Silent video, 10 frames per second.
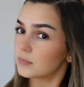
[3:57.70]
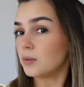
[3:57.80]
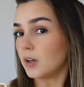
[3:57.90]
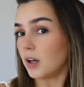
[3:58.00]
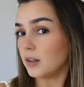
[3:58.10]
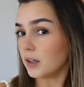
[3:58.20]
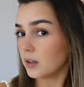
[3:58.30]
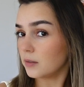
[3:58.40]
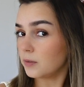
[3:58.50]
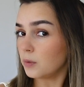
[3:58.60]
So not like
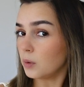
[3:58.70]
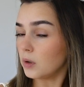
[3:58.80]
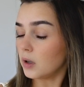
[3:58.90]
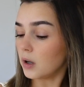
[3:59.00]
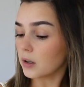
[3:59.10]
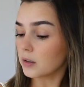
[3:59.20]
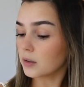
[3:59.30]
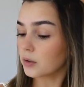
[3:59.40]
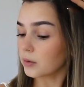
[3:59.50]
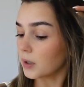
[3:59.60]
a full on
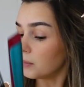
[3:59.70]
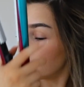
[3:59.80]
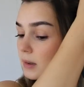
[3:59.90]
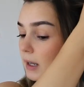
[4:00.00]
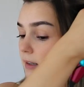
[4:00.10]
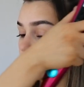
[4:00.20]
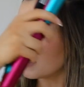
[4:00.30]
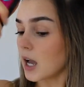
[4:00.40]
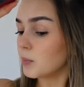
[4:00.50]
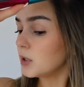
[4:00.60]
crimp. Lightly
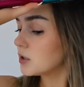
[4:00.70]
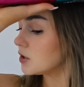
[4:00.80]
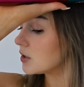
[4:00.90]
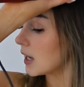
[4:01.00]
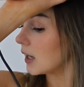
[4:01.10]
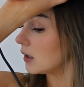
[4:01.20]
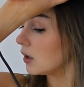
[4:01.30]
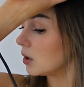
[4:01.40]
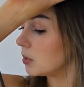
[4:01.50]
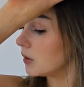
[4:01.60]
tapping to just add a
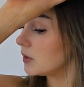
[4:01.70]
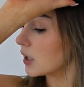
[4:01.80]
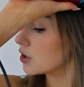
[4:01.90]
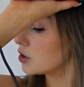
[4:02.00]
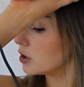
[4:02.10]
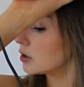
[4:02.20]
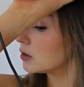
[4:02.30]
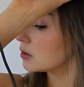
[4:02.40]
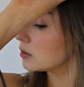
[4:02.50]
little bit of texture.